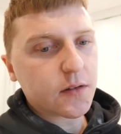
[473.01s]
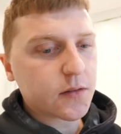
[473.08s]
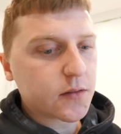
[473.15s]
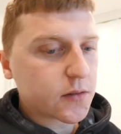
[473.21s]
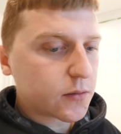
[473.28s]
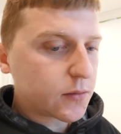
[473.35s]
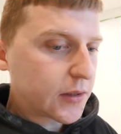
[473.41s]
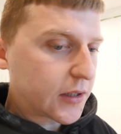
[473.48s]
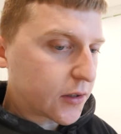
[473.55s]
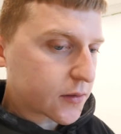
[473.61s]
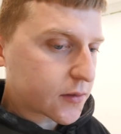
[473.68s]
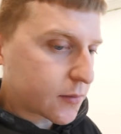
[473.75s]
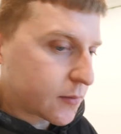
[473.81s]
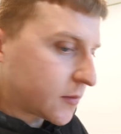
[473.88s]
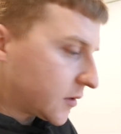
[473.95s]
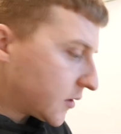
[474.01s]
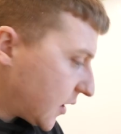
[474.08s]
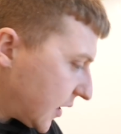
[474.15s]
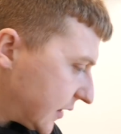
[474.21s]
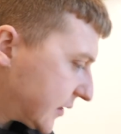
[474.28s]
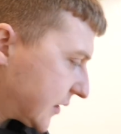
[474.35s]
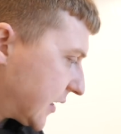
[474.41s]
so we got some
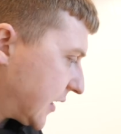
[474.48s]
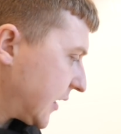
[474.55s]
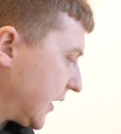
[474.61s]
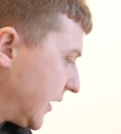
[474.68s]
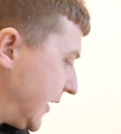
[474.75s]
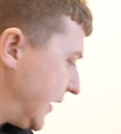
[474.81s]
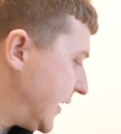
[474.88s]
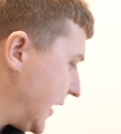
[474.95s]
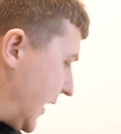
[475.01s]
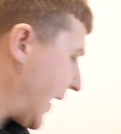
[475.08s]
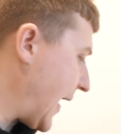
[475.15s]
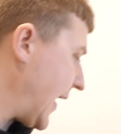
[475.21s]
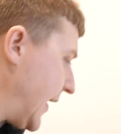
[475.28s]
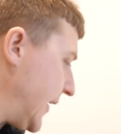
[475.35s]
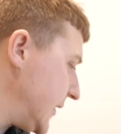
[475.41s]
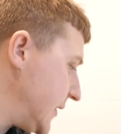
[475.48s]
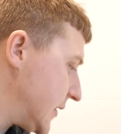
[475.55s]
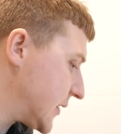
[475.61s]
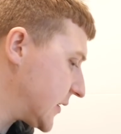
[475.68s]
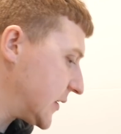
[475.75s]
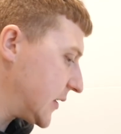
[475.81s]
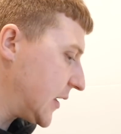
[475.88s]
nice clean
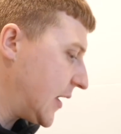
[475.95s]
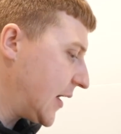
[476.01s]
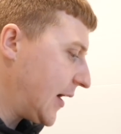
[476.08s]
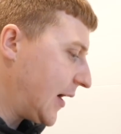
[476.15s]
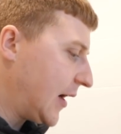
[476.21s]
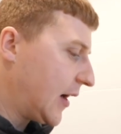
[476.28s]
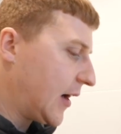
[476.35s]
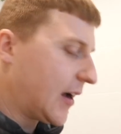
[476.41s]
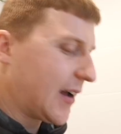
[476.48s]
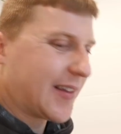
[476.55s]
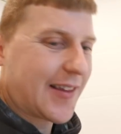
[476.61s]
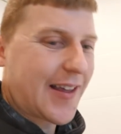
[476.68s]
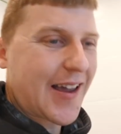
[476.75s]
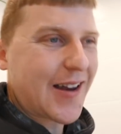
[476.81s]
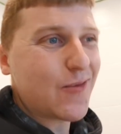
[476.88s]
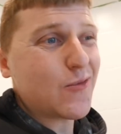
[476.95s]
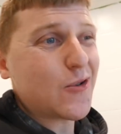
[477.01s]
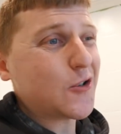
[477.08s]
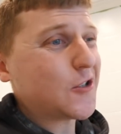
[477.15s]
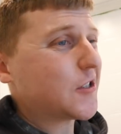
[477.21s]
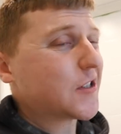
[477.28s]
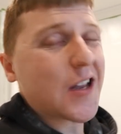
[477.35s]
lines, and then
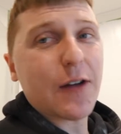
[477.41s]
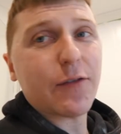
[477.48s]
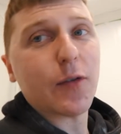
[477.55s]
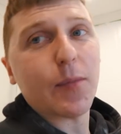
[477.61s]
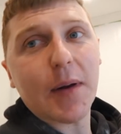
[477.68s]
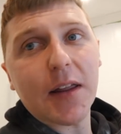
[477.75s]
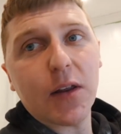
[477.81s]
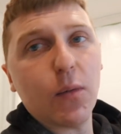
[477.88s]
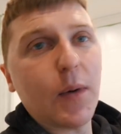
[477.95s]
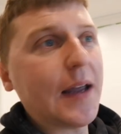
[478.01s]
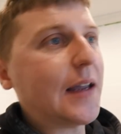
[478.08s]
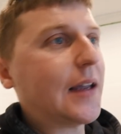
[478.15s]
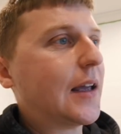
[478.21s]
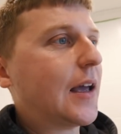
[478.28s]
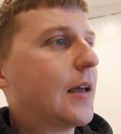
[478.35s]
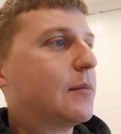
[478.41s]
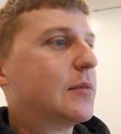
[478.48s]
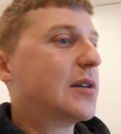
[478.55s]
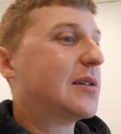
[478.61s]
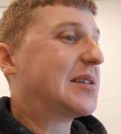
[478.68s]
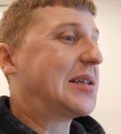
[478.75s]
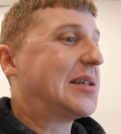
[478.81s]
we'll just have to play the waiting game,
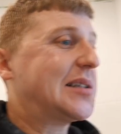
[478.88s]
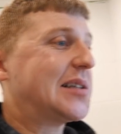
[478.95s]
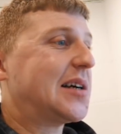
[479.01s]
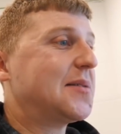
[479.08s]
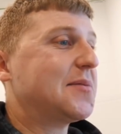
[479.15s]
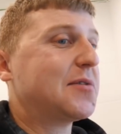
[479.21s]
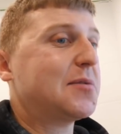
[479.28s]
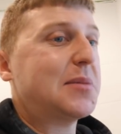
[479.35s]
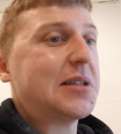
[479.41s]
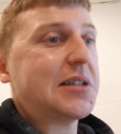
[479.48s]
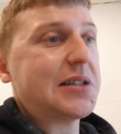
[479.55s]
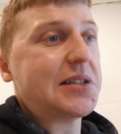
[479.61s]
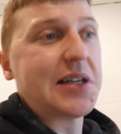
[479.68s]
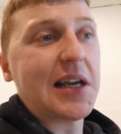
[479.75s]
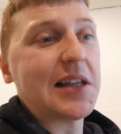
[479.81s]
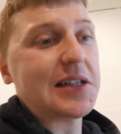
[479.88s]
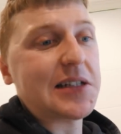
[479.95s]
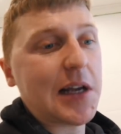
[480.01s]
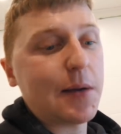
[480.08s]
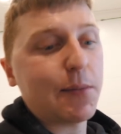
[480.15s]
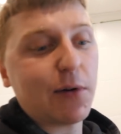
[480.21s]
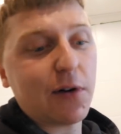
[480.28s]
so it's a good time for me to take the tape